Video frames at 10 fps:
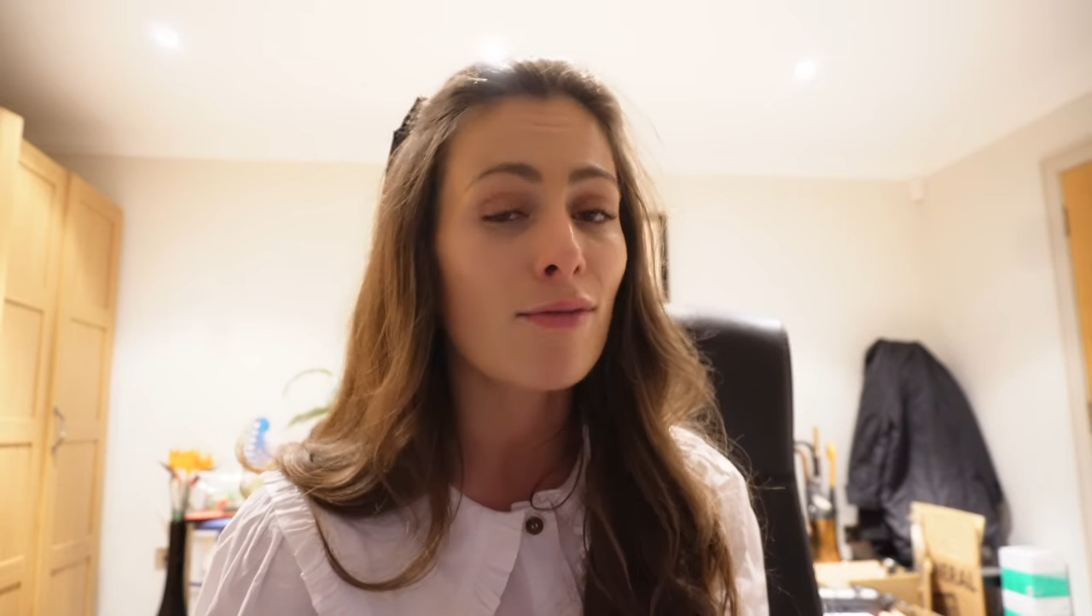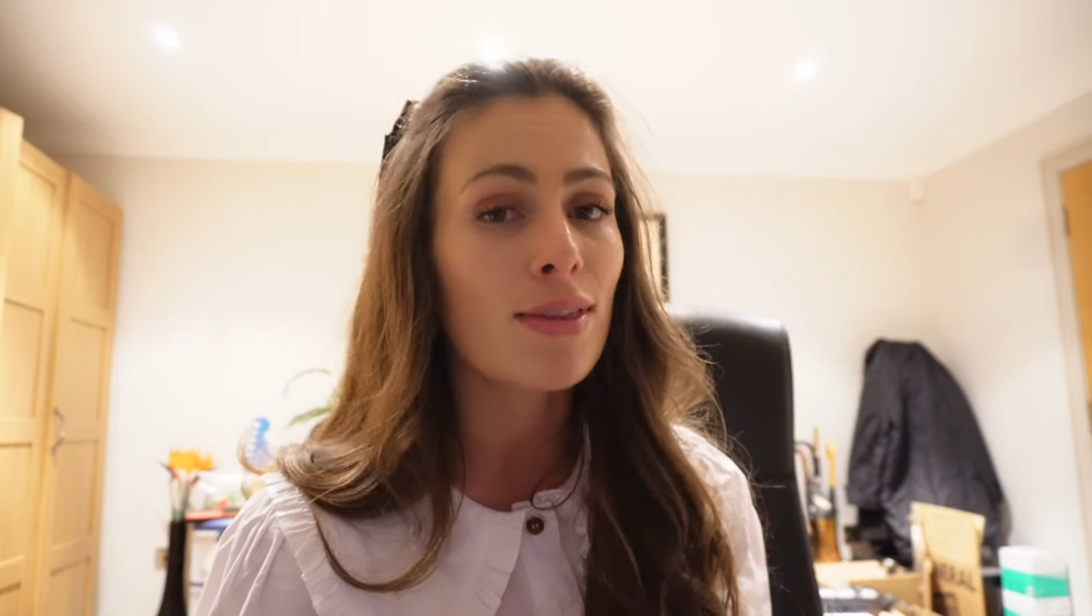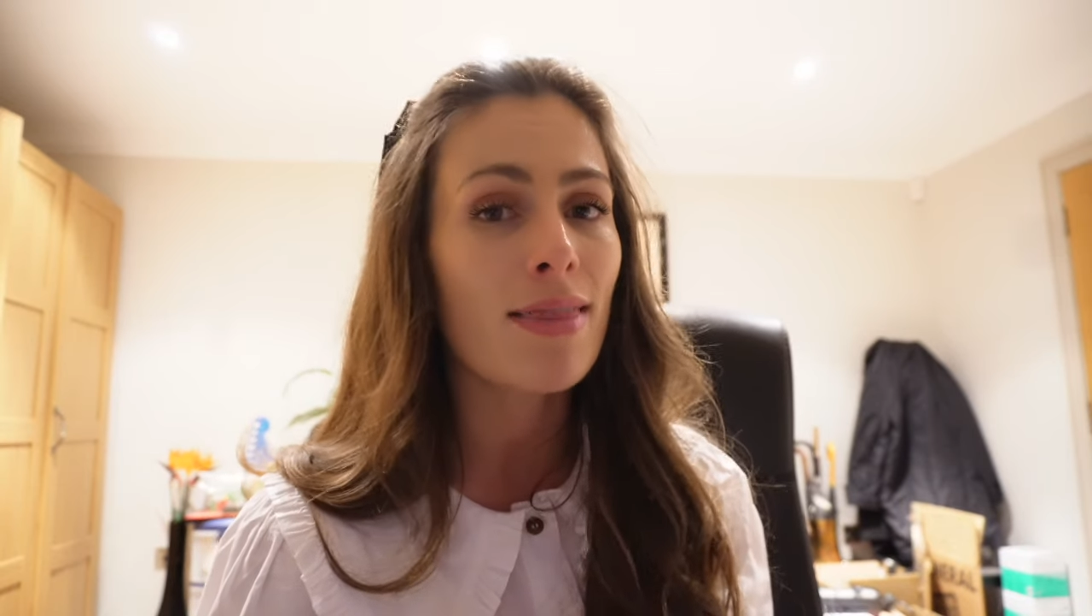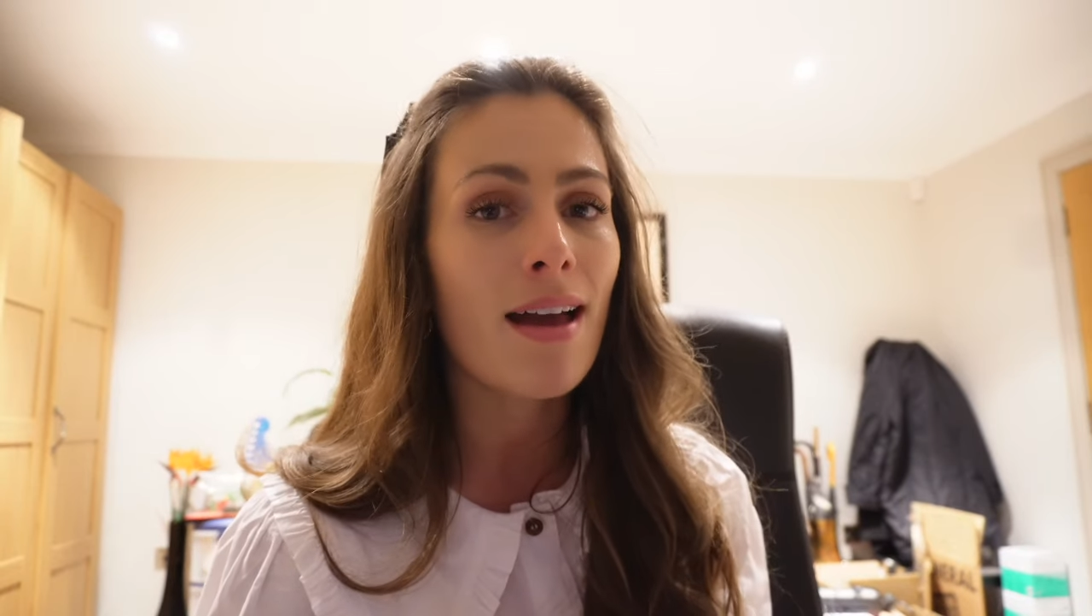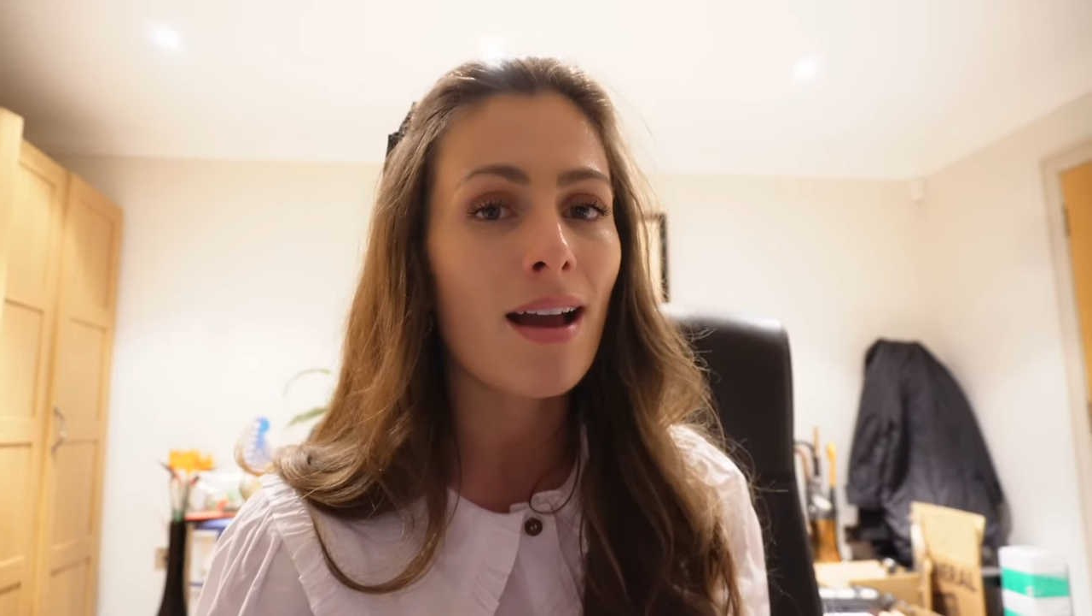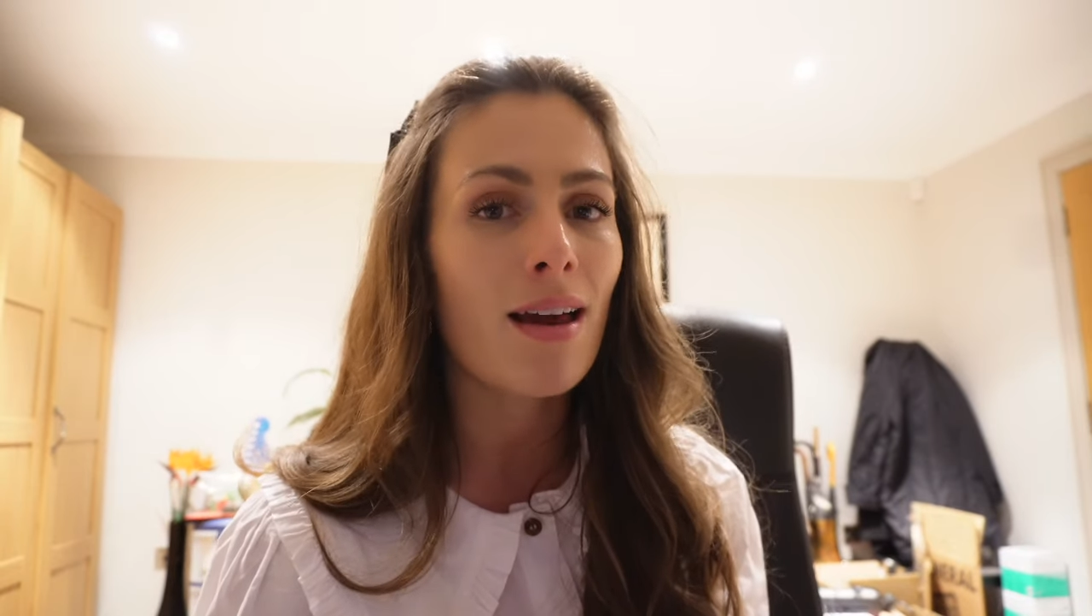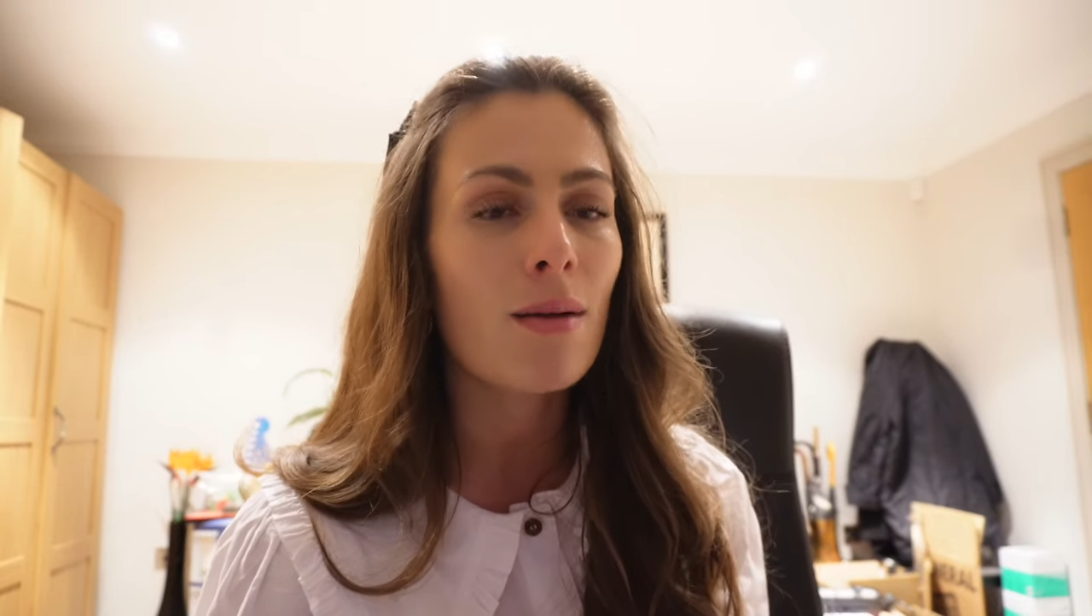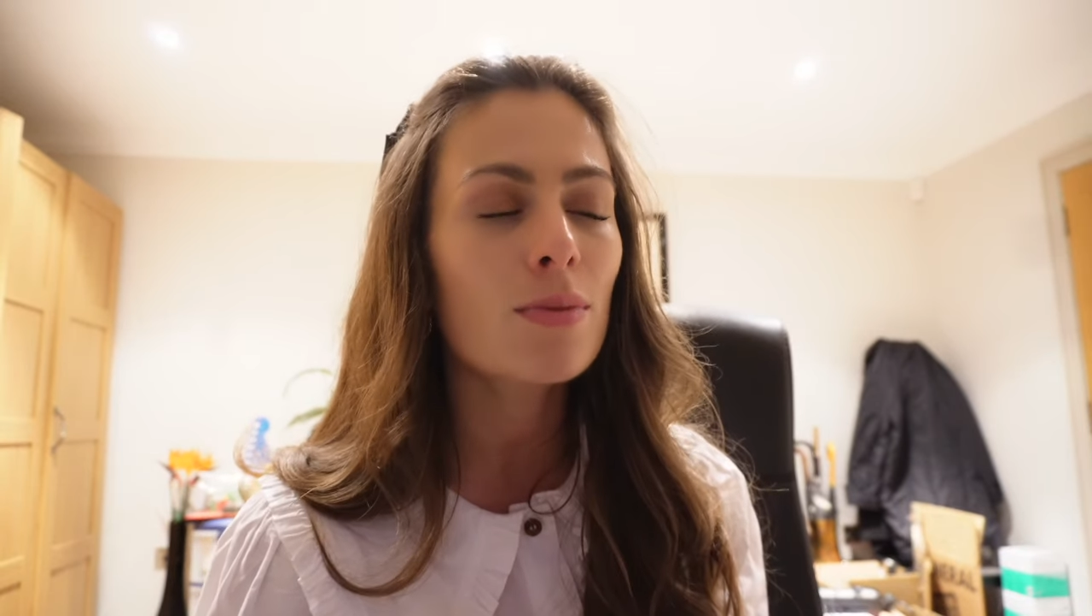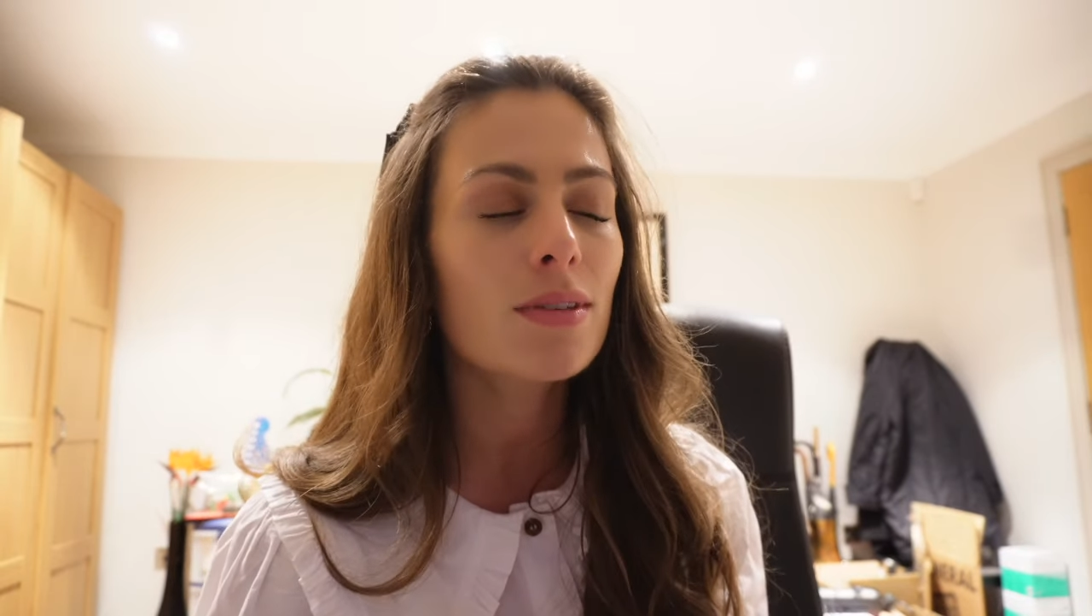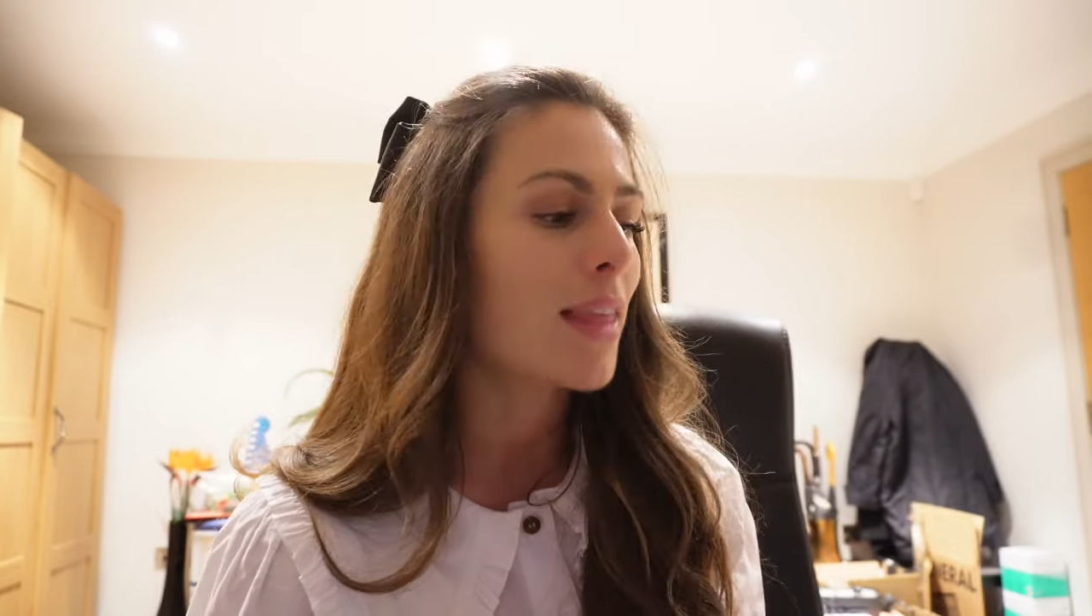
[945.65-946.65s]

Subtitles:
within their clubs.